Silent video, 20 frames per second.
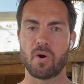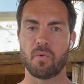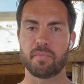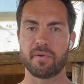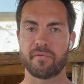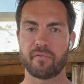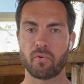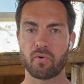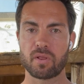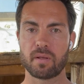
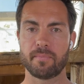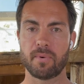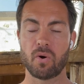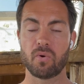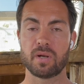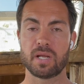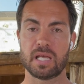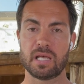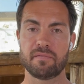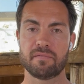Before the
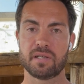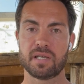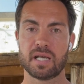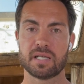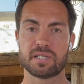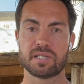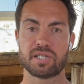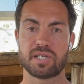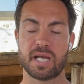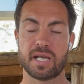boat even
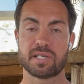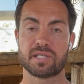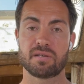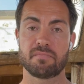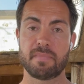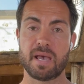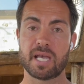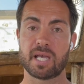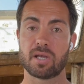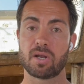gets a chance to
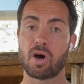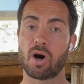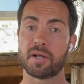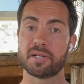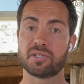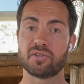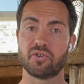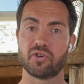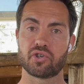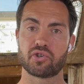make it
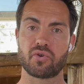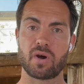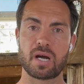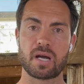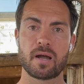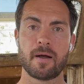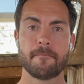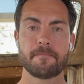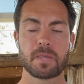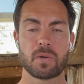onto the truck,
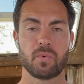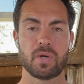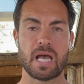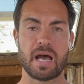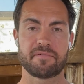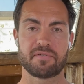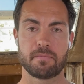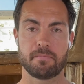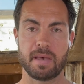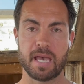we
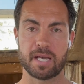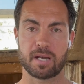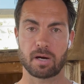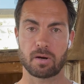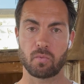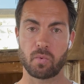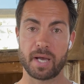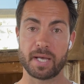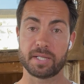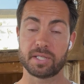have to make our
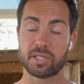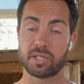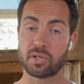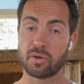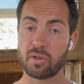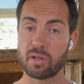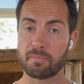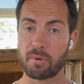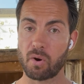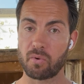way
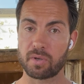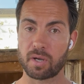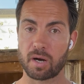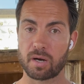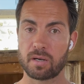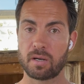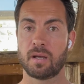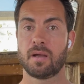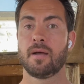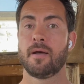to the
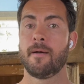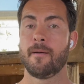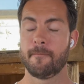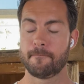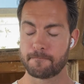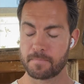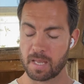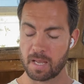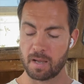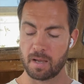boatyard,
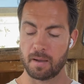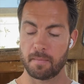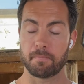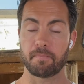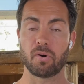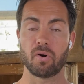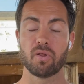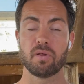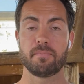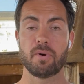
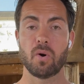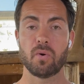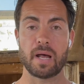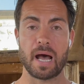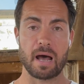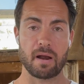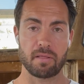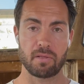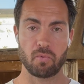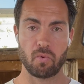pull the boat
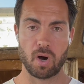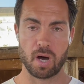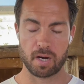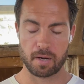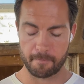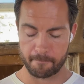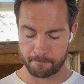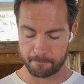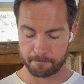out of the water,